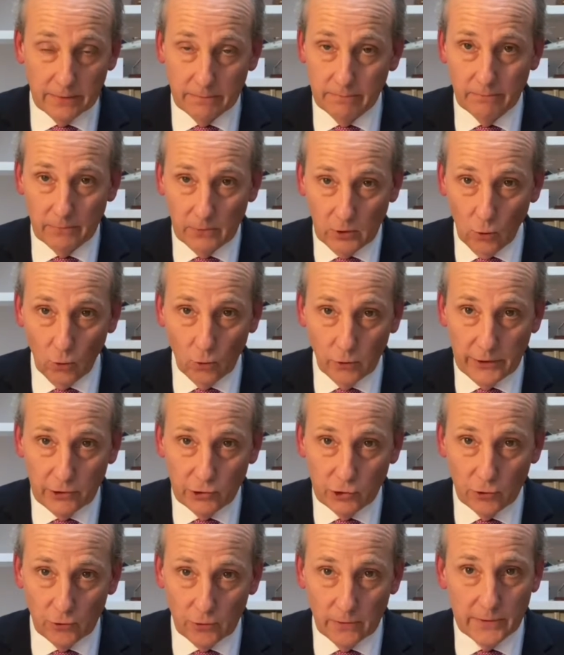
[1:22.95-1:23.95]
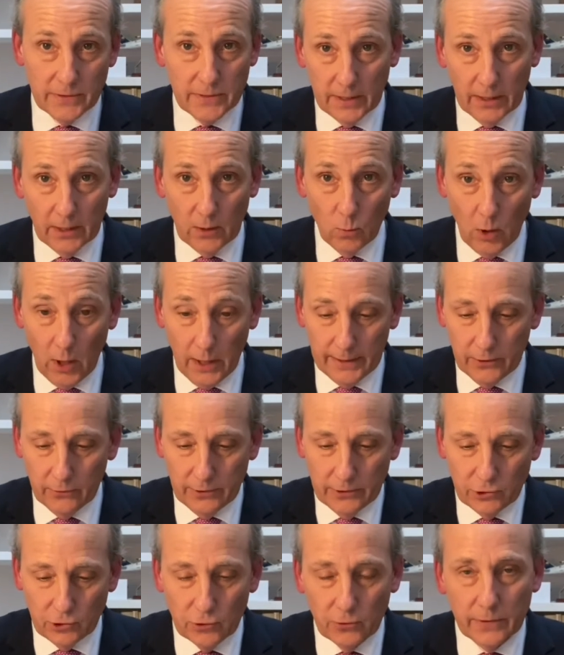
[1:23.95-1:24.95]
your insurers and the wider
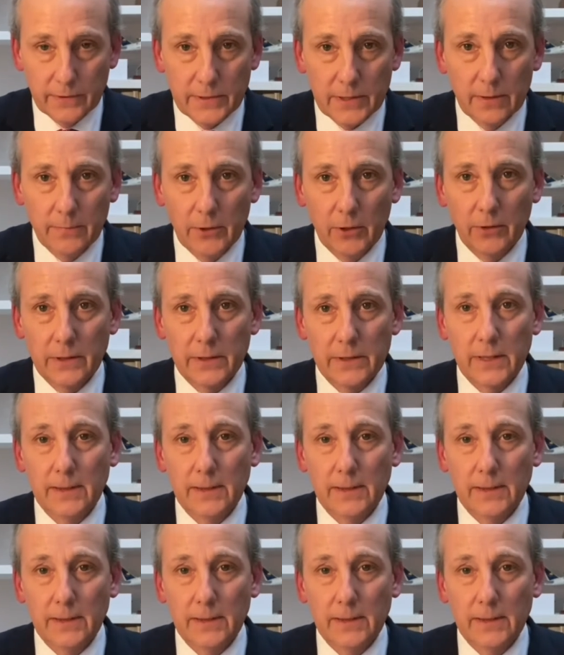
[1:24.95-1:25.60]
insurance community.